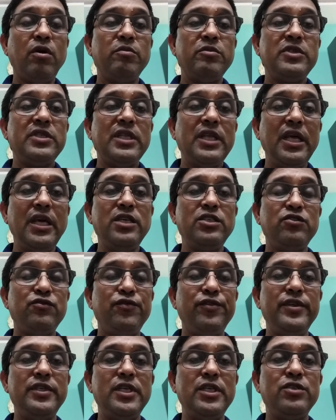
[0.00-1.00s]
things
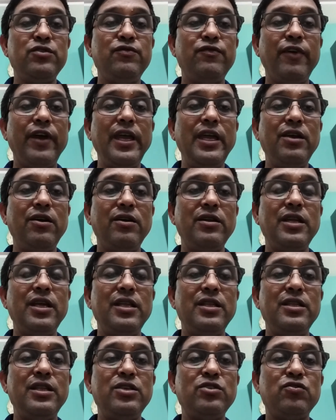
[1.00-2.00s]
which is going on
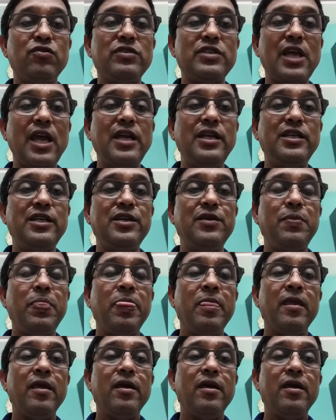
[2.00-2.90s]
in the society